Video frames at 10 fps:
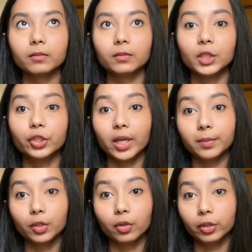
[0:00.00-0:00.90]

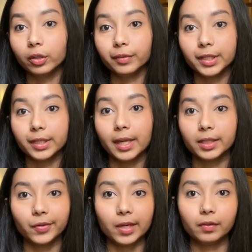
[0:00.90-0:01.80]
James Cook University
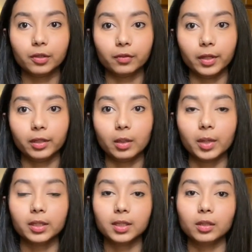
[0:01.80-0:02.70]
has 5 years of veterinary
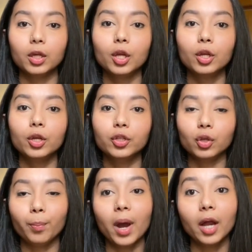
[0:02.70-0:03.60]
medicine.
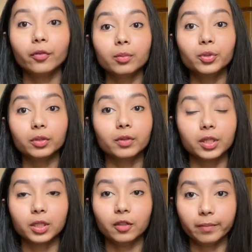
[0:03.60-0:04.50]
So apart
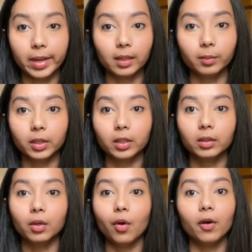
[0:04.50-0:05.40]
University of
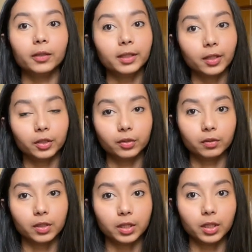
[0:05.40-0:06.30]
Melbourne, all the other
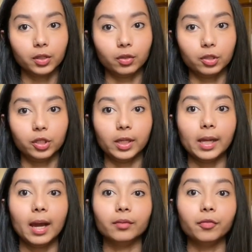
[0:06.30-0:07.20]
universities in
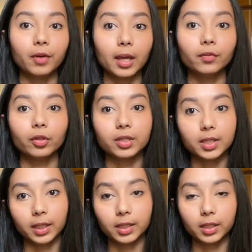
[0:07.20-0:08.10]
Australia have a 5 or
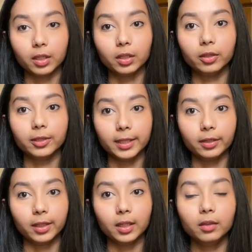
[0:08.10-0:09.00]
6 year
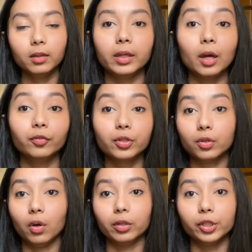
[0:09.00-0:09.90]
degree. Now for
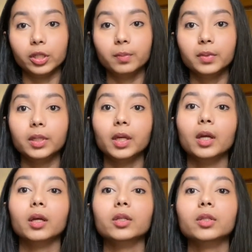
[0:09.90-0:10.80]
scholarships,
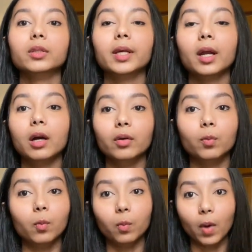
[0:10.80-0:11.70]
there are
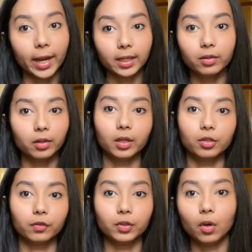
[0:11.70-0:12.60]
a wide
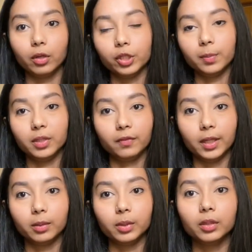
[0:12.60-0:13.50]
range of scholarships
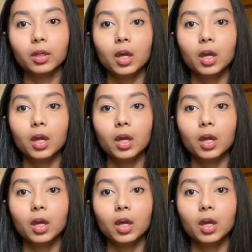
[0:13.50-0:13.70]
available.